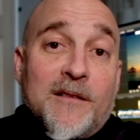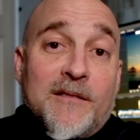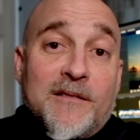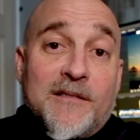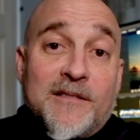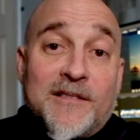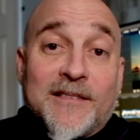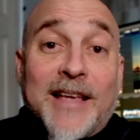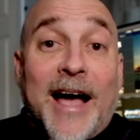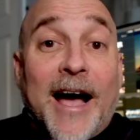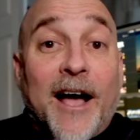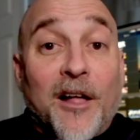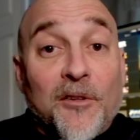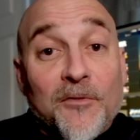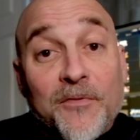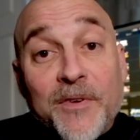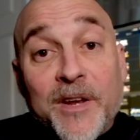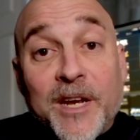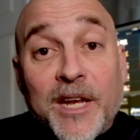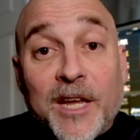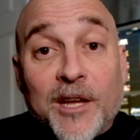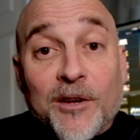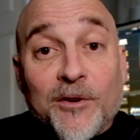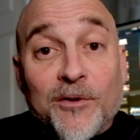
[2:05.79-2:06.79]
style
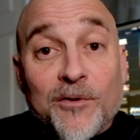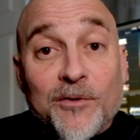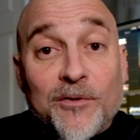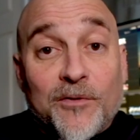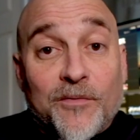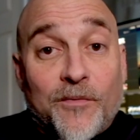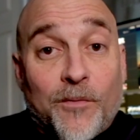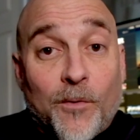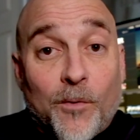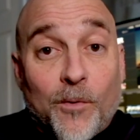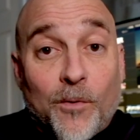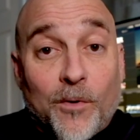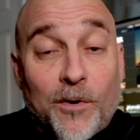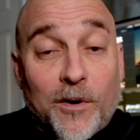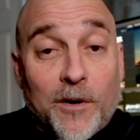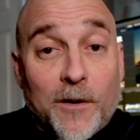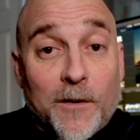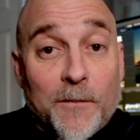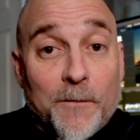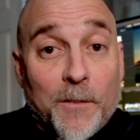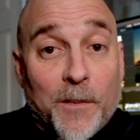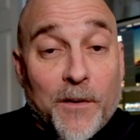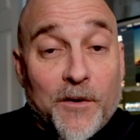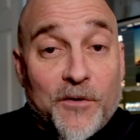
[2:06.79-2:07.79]
videos
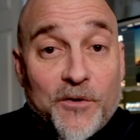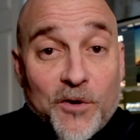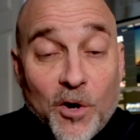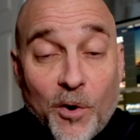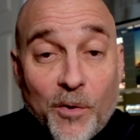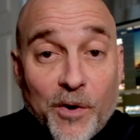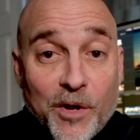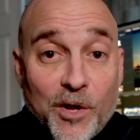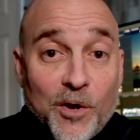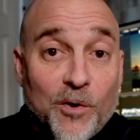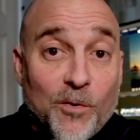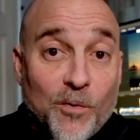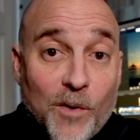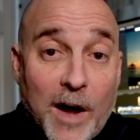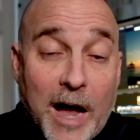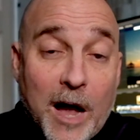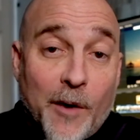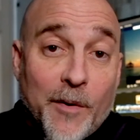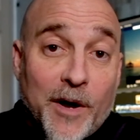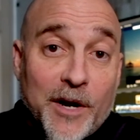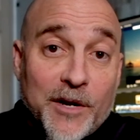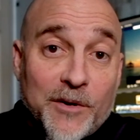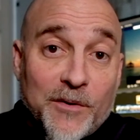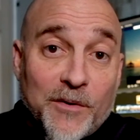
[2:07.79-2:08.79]
for showing you
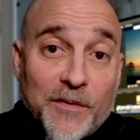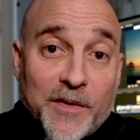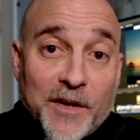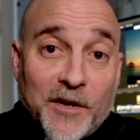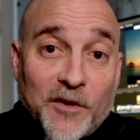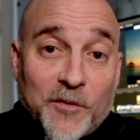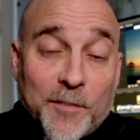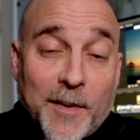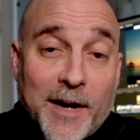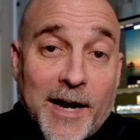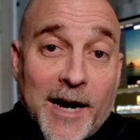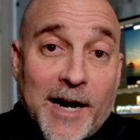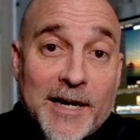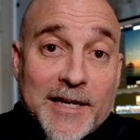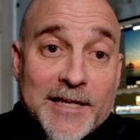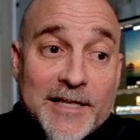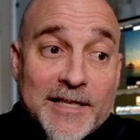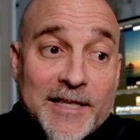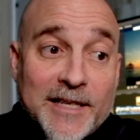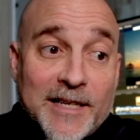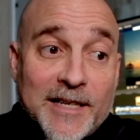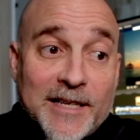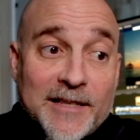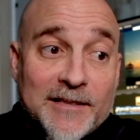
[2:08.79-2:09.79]
how I do things behind the
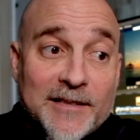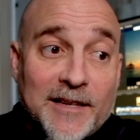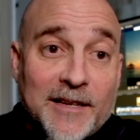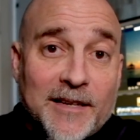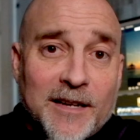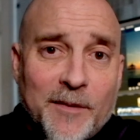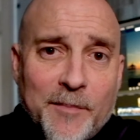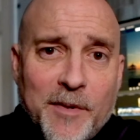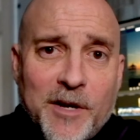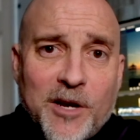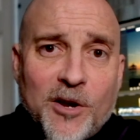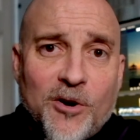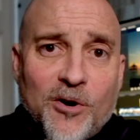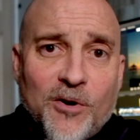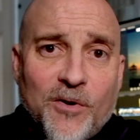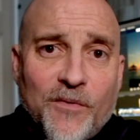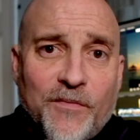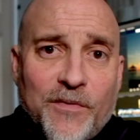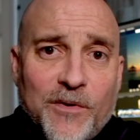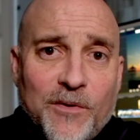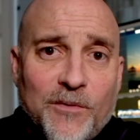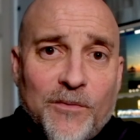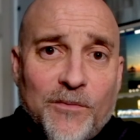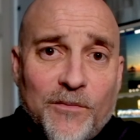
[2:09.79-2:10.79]
scenes, uh, let me know
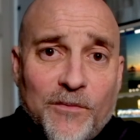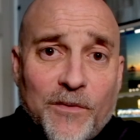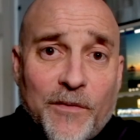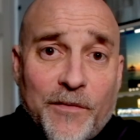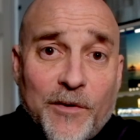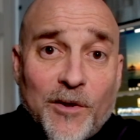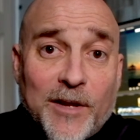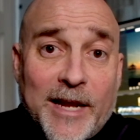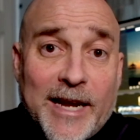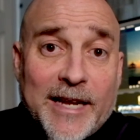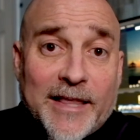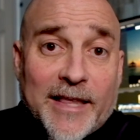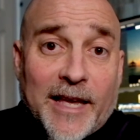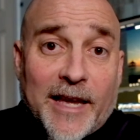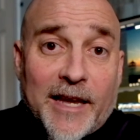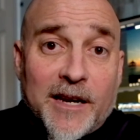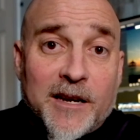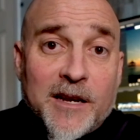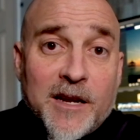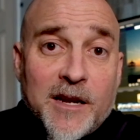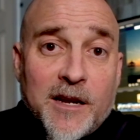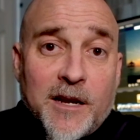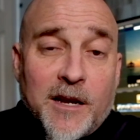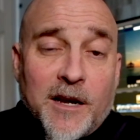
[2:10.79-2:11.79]
if you if you like that
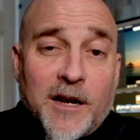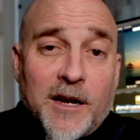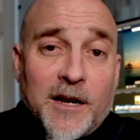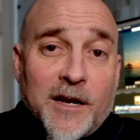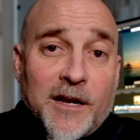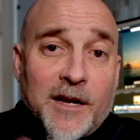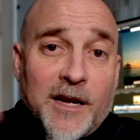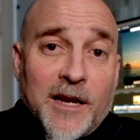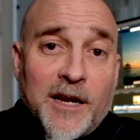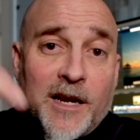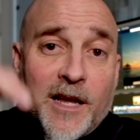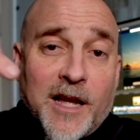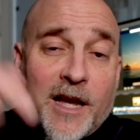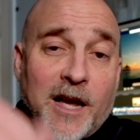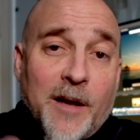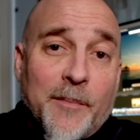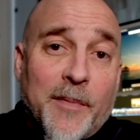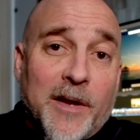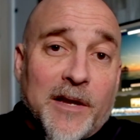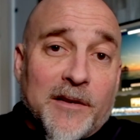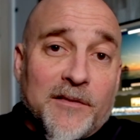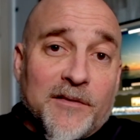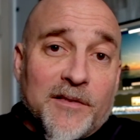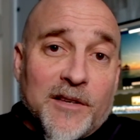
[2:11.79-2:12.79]
uh, in the
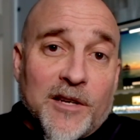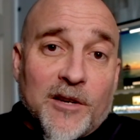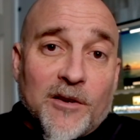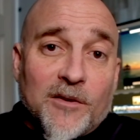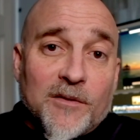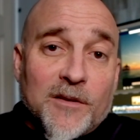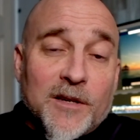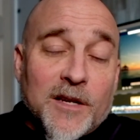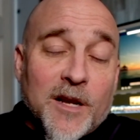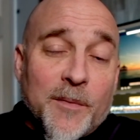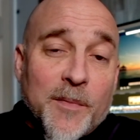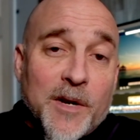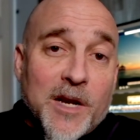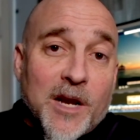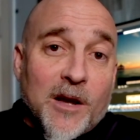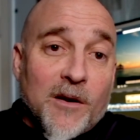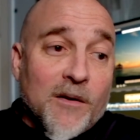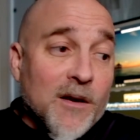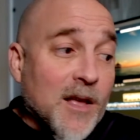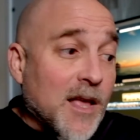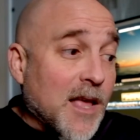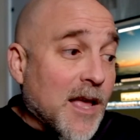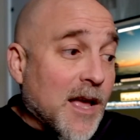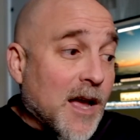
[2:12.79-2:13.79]
comments. You know, let me
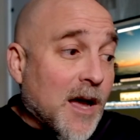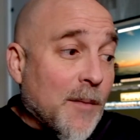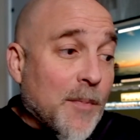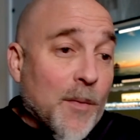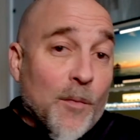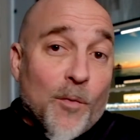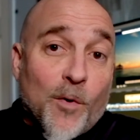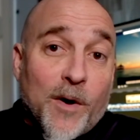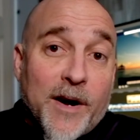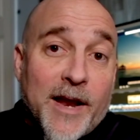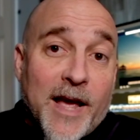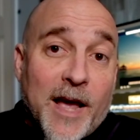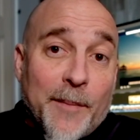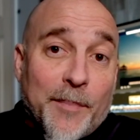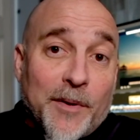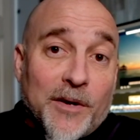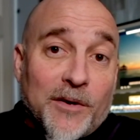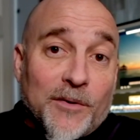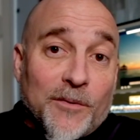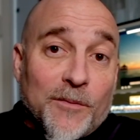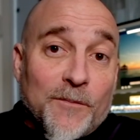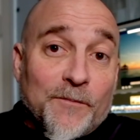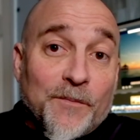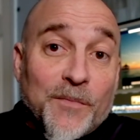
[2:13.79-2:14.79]
know. I'll be more than happy
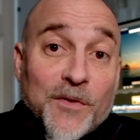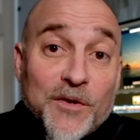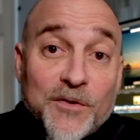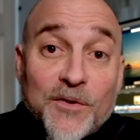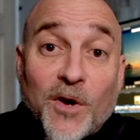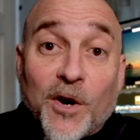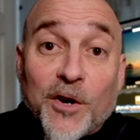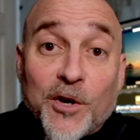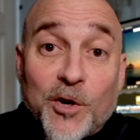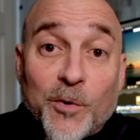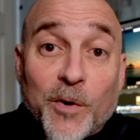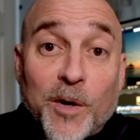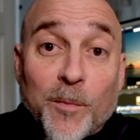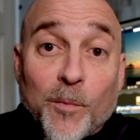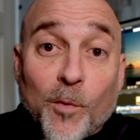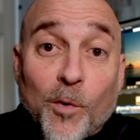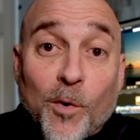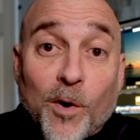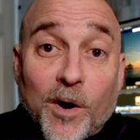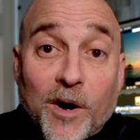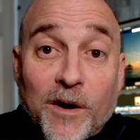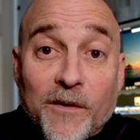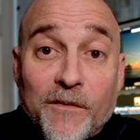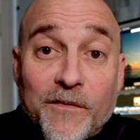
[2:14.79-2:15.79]
to start doing
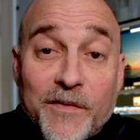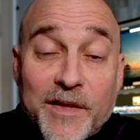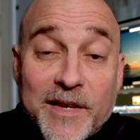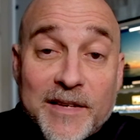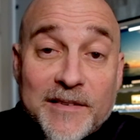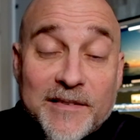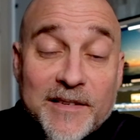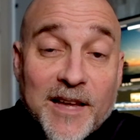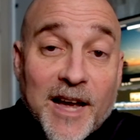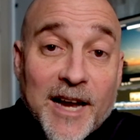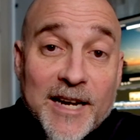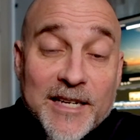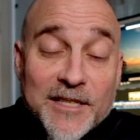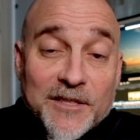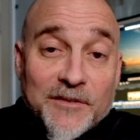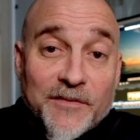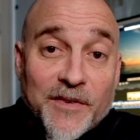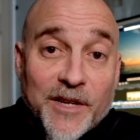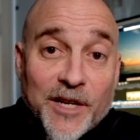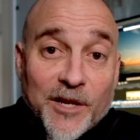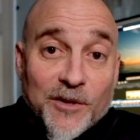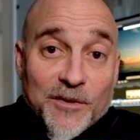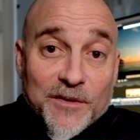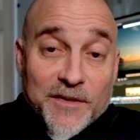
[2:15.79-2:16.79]
more of these kinds of
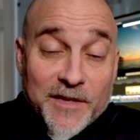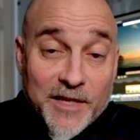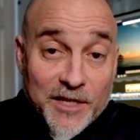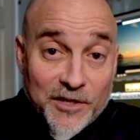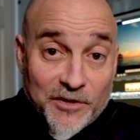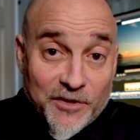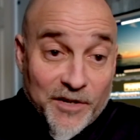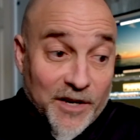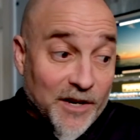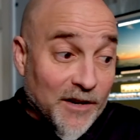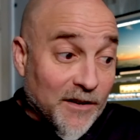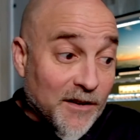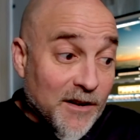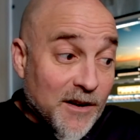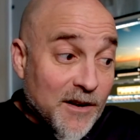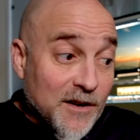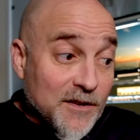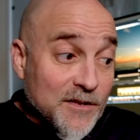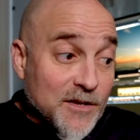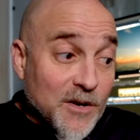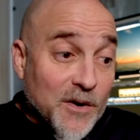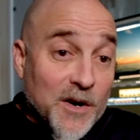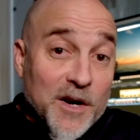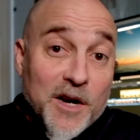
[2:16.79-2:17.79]
videos this year.
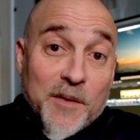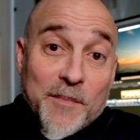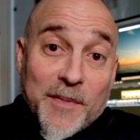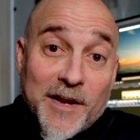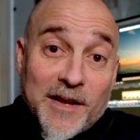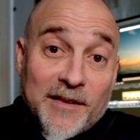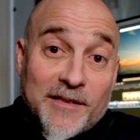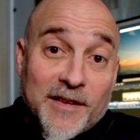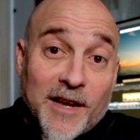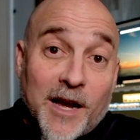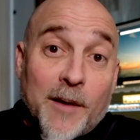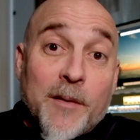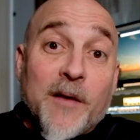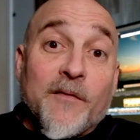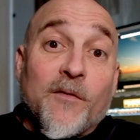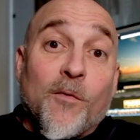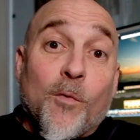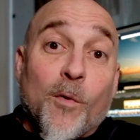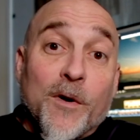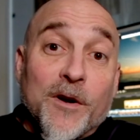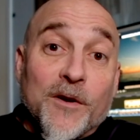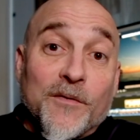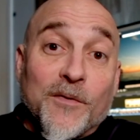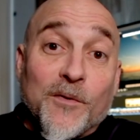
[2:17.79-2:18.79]
So in the meantime, have a
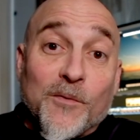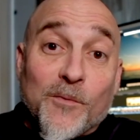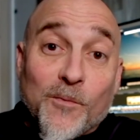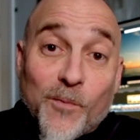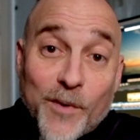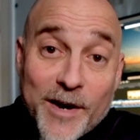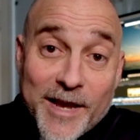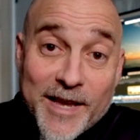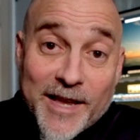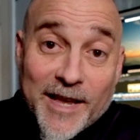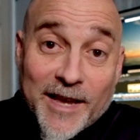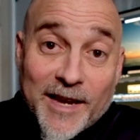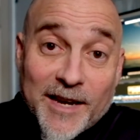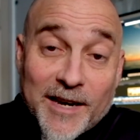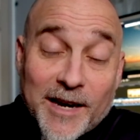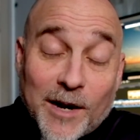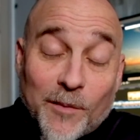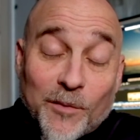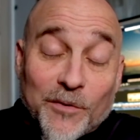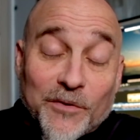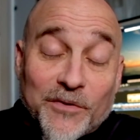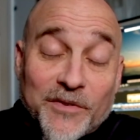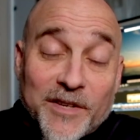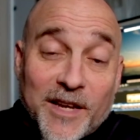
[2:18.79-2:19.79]
wonderful weekend. I
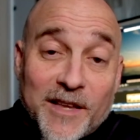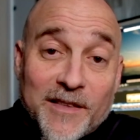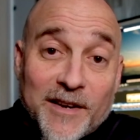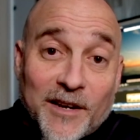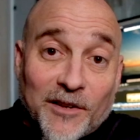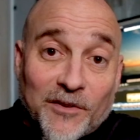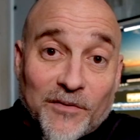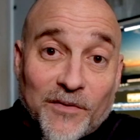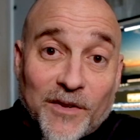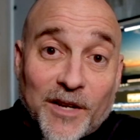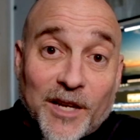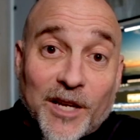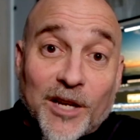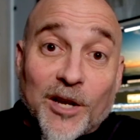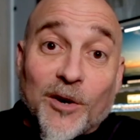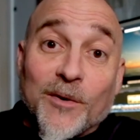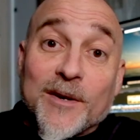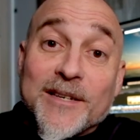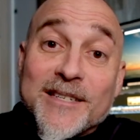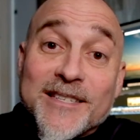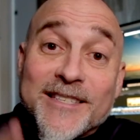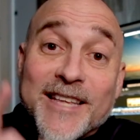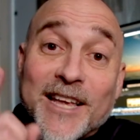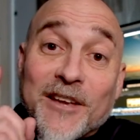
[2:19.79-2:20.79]
will see you in the next
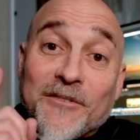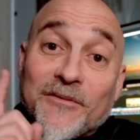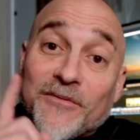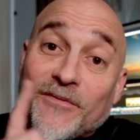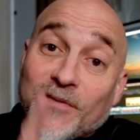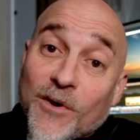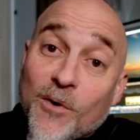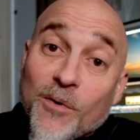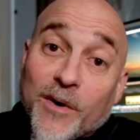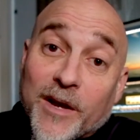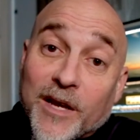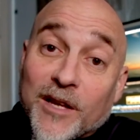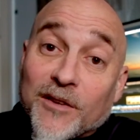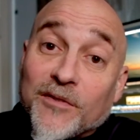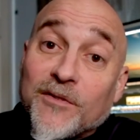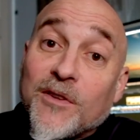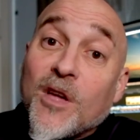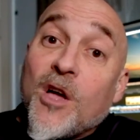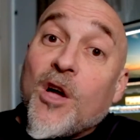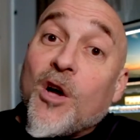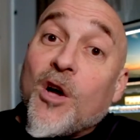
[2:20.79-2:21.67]
video, and stay focused